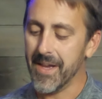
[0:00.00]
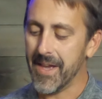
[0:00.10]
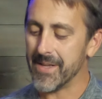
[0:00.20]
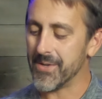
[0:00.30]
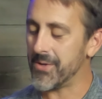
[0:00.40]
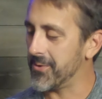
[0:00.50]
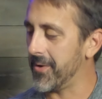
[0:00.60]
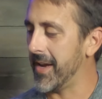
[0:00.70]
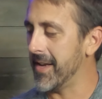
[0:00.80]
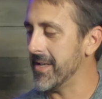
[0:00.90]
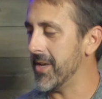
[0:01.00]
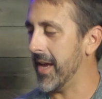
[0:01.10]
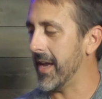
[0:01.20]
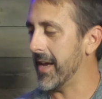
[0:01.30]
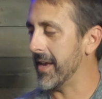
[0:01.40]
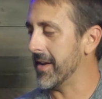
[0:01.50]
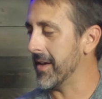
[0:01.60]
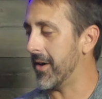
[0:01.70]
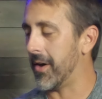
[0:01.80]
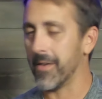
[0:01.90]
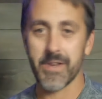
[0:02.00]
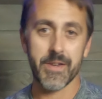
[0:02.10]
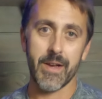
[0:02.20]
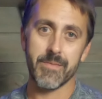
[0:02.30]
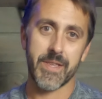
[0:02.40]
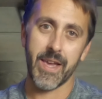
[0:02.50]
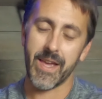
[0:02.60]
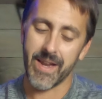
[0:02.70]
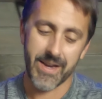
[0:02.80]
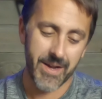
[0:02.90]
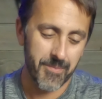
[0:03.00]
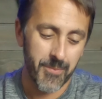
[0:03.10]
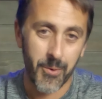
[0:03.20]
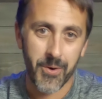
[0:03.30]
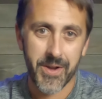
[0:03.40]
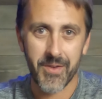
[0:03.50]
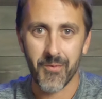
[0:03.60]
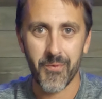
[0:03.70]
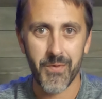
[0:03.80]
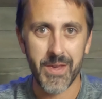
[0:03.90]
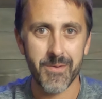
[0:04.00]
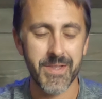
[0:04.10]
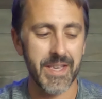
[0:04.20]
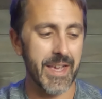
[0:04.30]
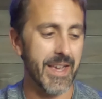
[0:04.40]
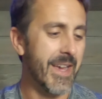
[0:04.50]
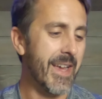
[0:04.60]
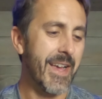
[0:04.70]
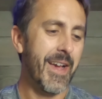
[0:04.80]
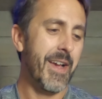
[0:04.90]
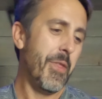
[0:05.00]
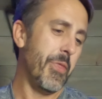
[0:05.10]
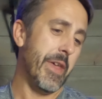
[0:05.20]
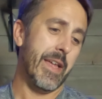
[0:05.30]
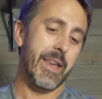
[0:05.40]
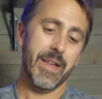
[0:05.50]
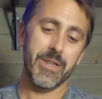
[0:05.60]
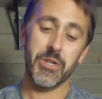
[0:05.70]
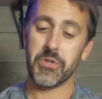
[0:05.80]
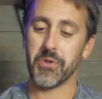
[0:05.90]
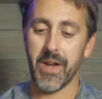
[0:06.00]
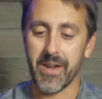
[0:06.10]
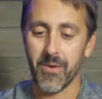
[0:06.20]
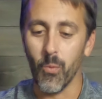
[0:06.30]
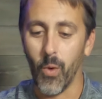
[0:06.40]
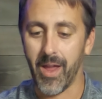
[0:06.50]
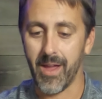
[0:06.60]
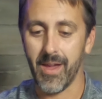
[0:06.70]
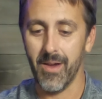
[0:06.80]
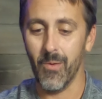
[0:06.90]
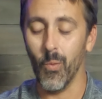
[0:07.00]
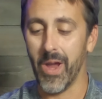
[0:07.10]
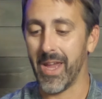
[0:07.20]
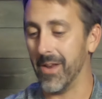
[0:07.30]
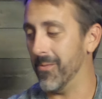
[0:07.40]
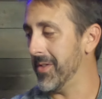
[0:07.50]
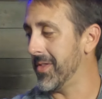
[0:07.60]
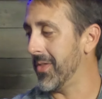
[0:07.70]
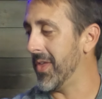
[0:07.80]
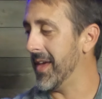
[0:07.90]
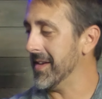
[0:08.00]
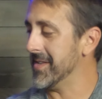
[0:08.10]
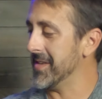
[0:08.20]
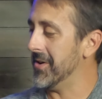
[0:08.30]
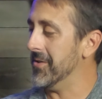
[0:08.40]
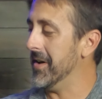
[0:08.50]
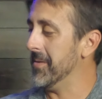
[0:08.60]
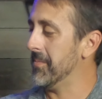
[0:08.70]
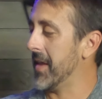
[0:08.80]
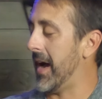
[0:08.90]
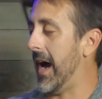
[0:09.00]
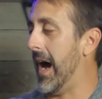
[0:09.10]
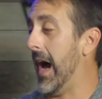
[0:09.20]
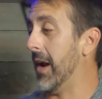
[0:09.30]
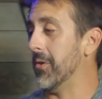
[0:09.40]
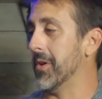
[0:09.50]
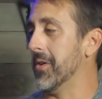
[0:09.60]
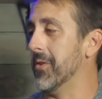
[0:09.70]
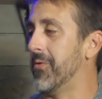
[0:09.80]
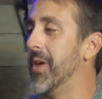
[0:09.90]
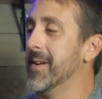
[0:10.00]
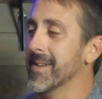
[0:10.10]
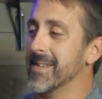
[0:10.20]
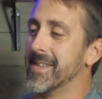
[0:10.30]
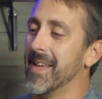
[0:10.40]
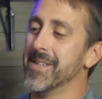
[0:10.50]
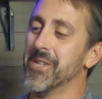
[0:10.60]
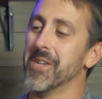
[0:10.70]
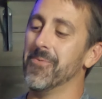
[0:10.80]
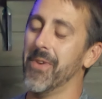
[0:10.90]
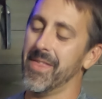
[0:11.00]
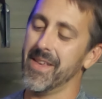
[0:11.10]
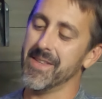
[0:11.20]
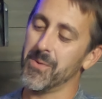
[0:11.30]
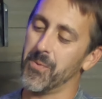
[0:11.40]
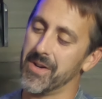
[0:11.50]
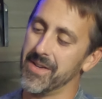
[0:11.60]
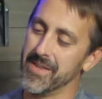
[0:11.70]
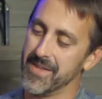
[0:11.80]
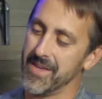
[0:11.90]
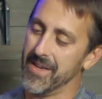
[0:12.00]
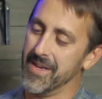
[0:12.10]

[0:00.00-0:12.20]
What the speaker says: is strange, and oftentimes they can end up more confusing than just trying to wing it with the thing. So I don't know if their intention with this was,